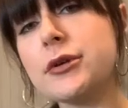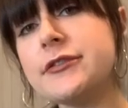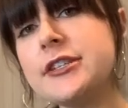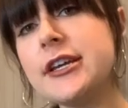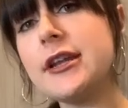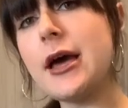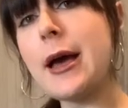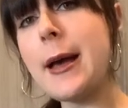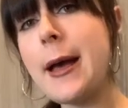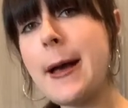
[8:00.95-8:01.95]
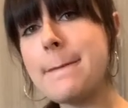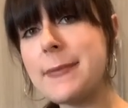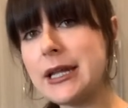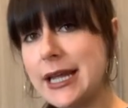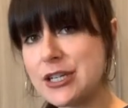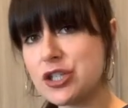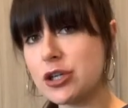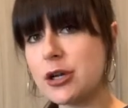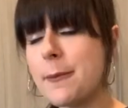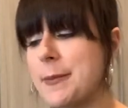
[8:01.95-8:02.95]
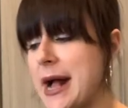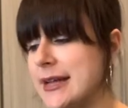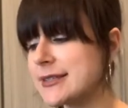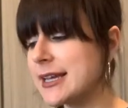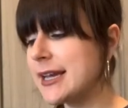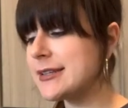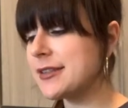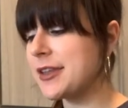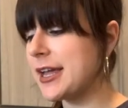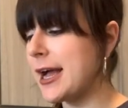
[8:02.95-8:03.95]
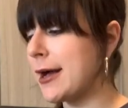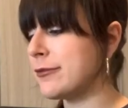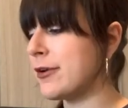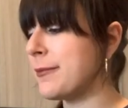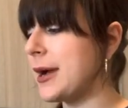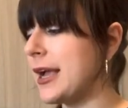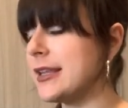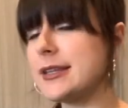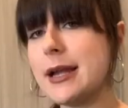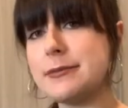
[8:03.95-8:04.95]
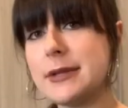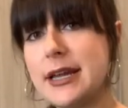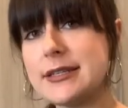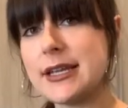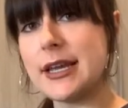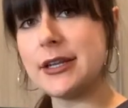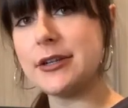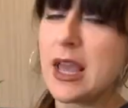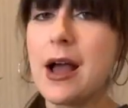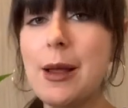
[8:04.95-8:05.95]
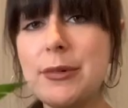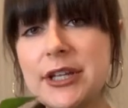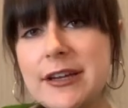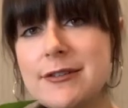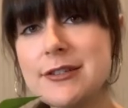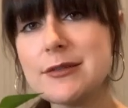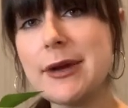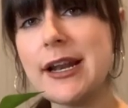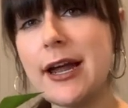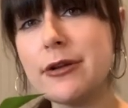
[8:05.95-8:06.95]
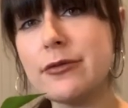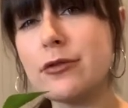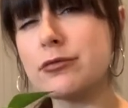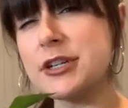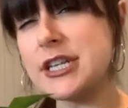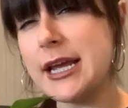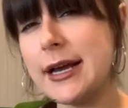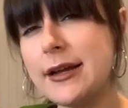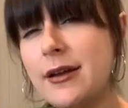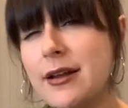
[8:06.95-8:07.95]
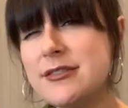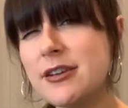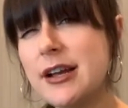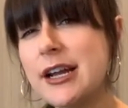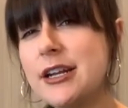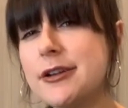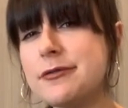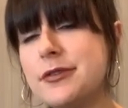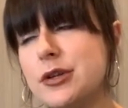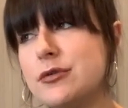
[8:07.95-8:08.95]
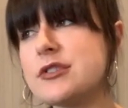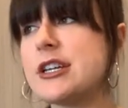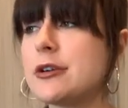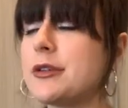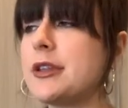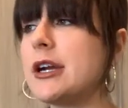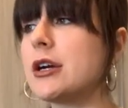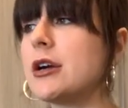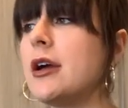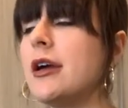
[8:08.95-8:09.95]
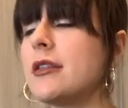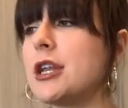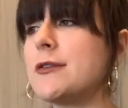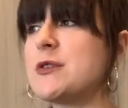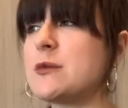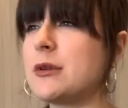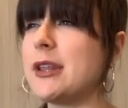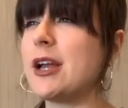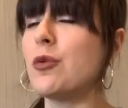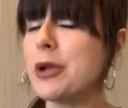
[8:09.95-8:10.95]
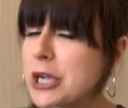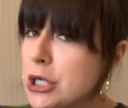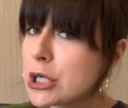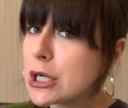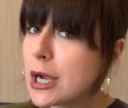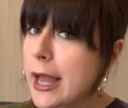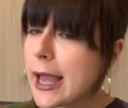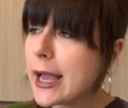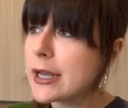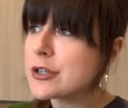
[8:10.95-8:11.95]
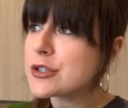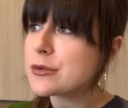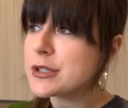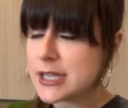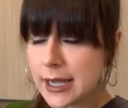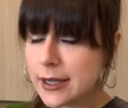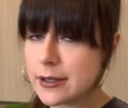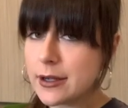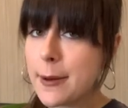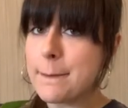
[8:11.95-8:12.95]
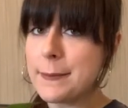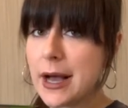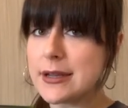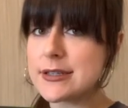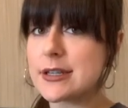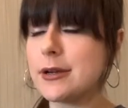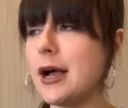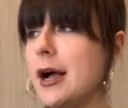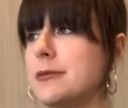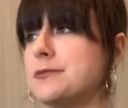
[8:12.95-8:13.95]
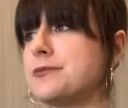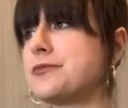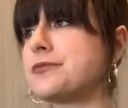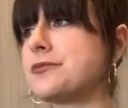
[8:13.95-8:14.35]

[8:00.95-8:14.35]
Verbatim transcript: thrifted planter basket that I have my limelight in. I believe this is made out of rattan. I still get kind of confused here and there, the difference between like wicker and rattan, but um,